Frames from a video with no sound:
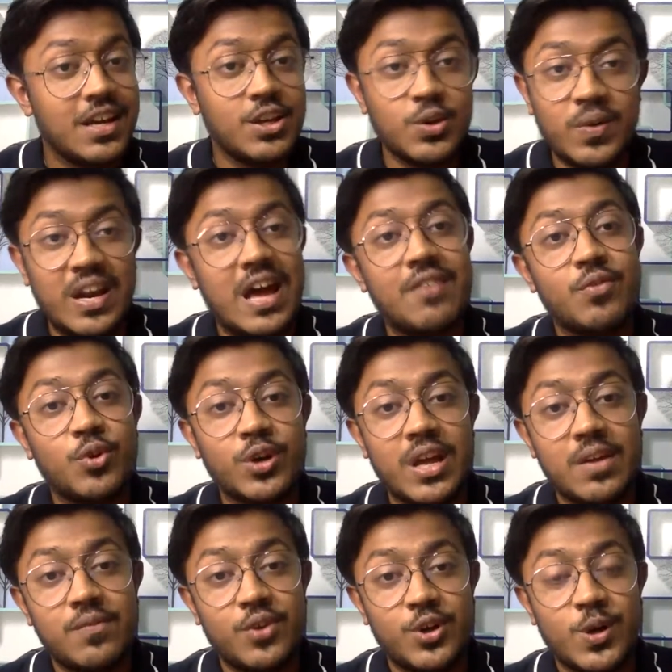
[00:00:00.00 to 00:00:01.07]
You will have no
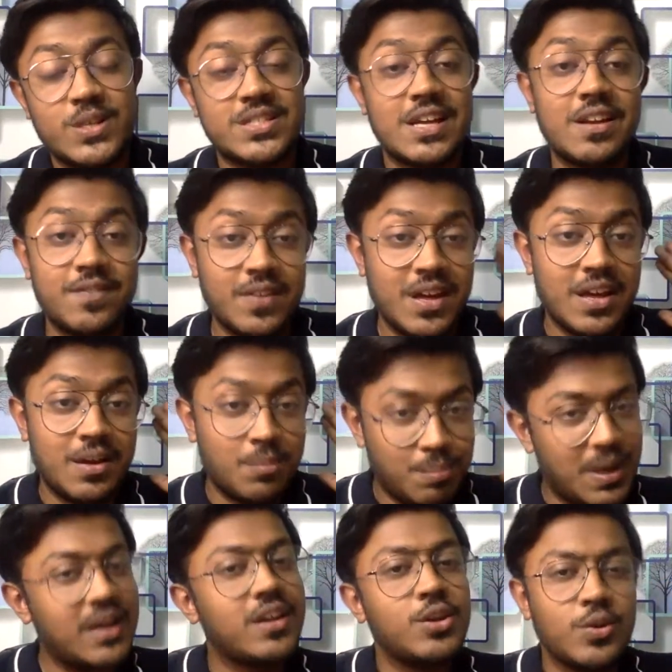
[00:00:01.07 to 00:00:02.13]
time for yourself,
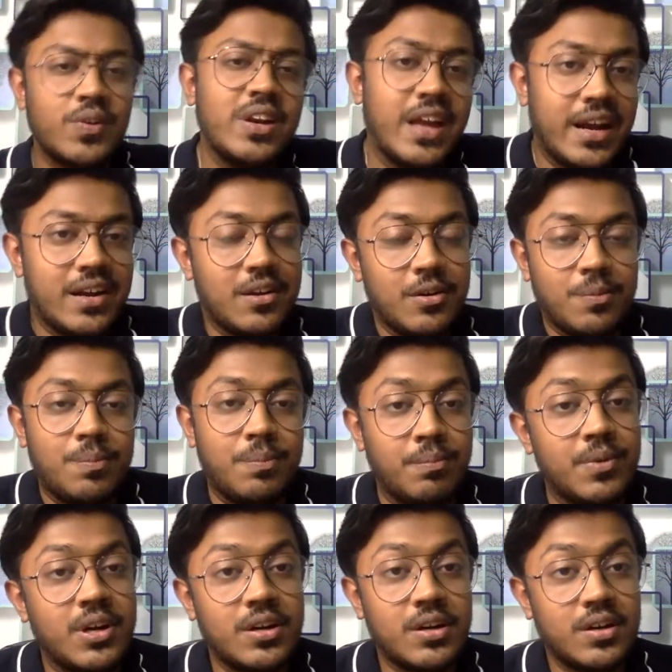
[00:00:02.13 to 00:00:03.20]
but you will get
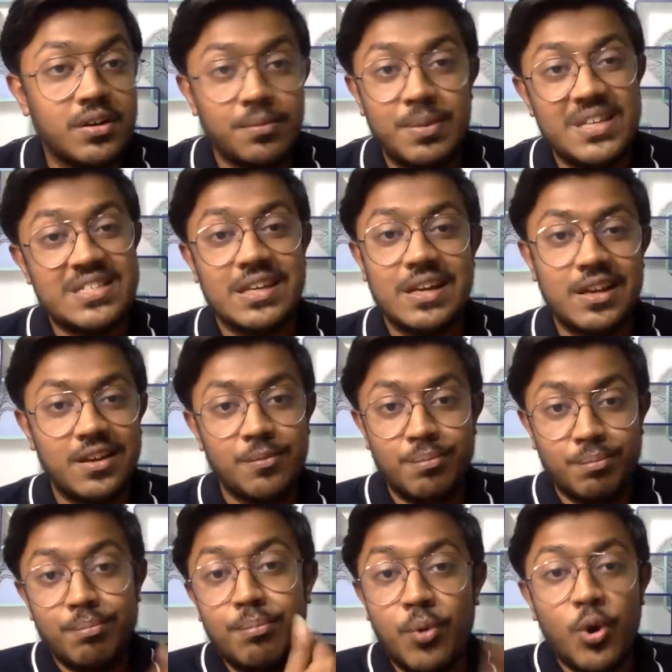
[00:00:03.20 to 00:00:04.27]
basically
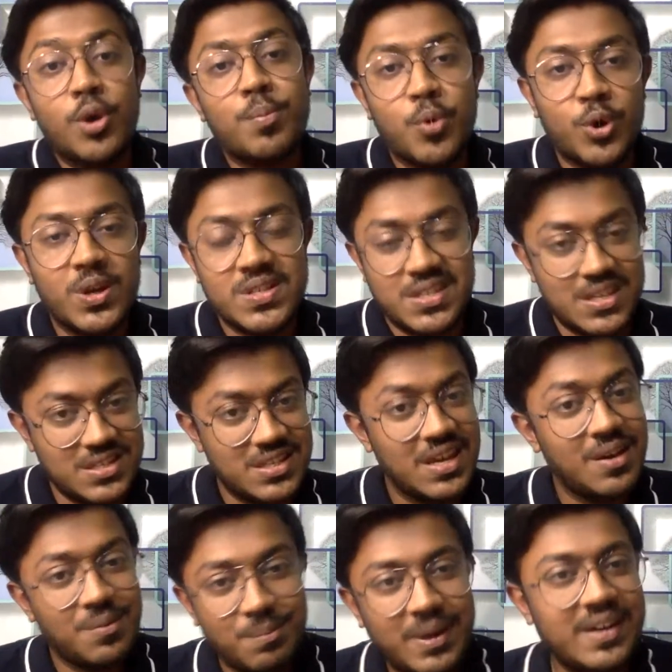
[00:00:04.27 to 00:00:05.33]
more bonuses,
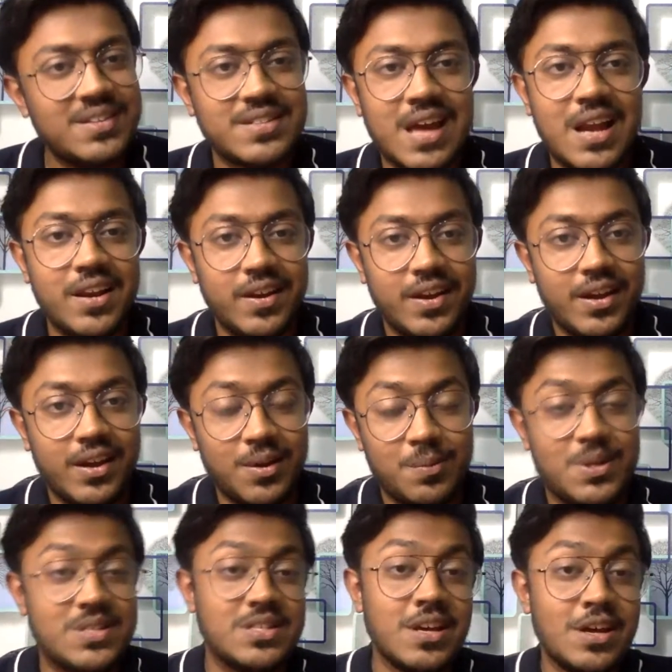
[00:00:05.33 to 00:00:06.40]
better salary
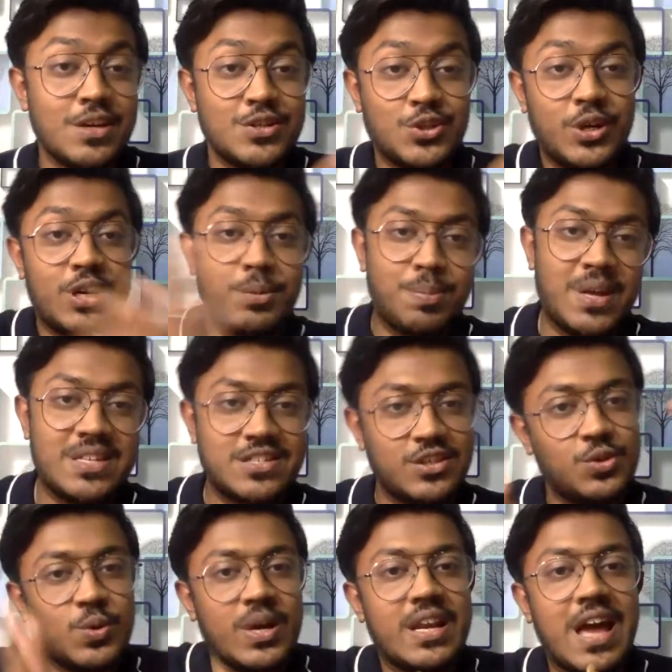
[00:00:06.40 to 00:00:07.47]
increments. So it depends.
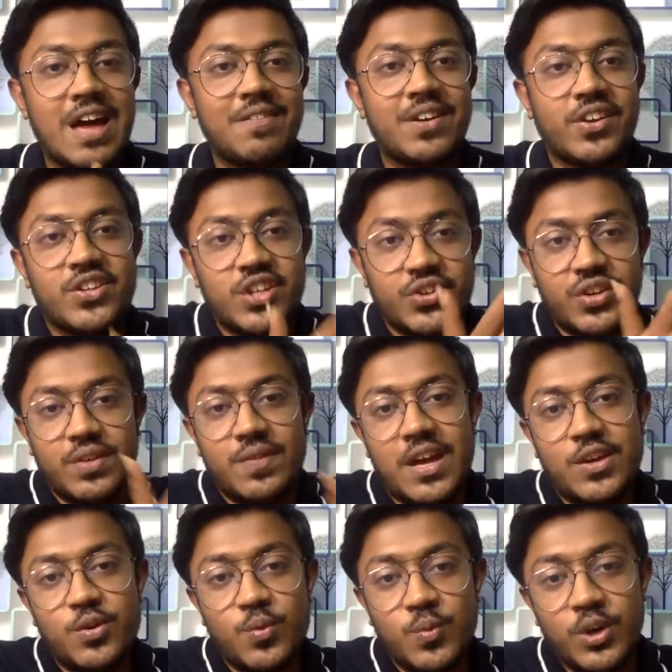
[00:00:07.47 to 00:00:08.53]
You can have a trajectory where
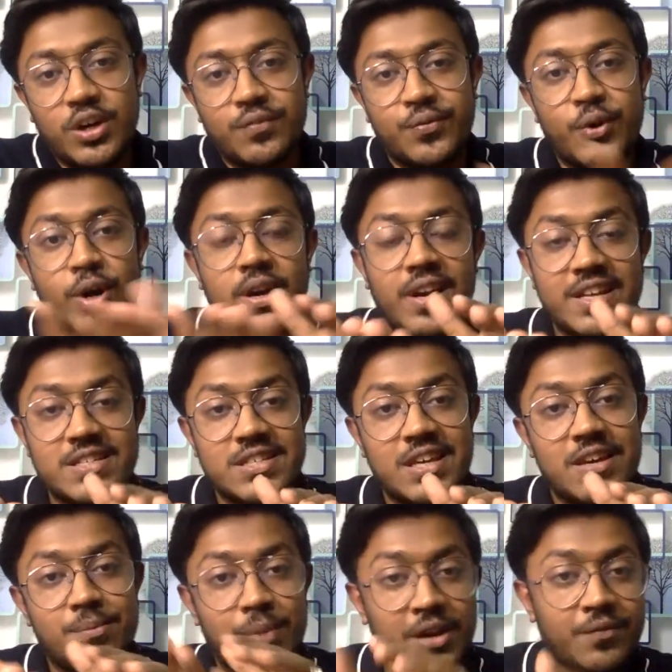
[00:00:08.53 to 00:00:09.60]
you work for, let's
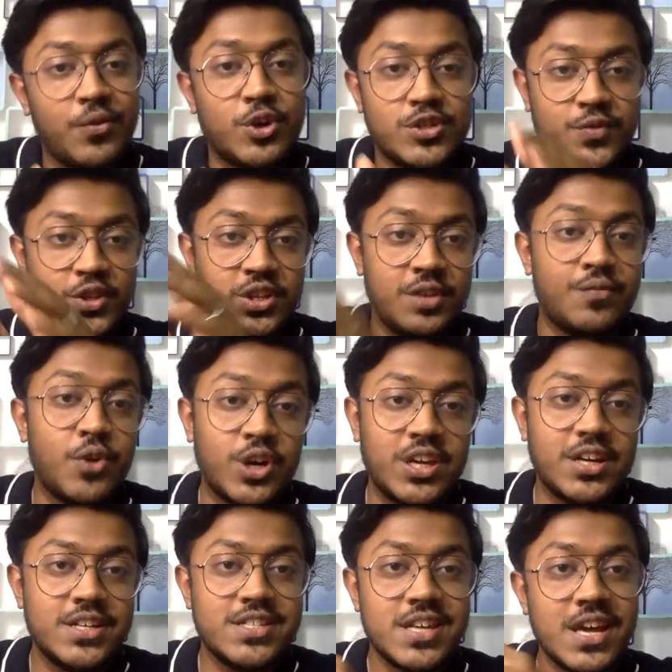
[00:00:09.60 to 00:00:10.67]
say, Big Fours for 3, 4
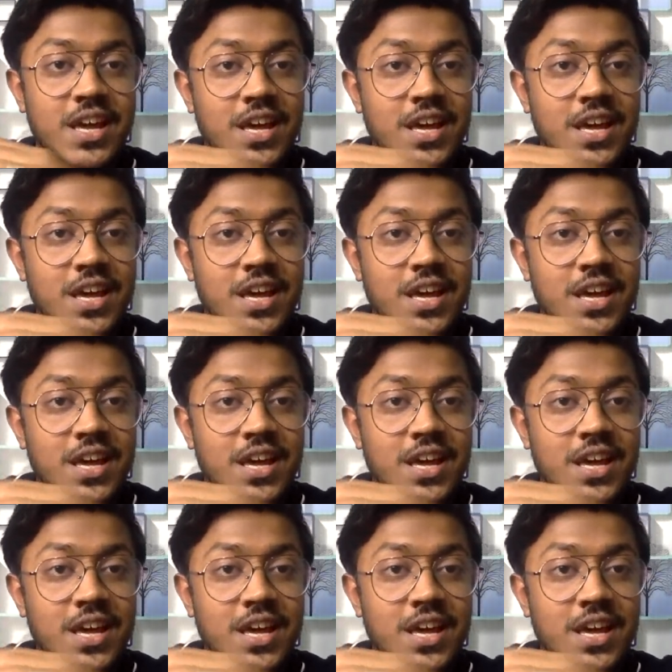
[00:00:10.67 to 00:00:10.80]
years.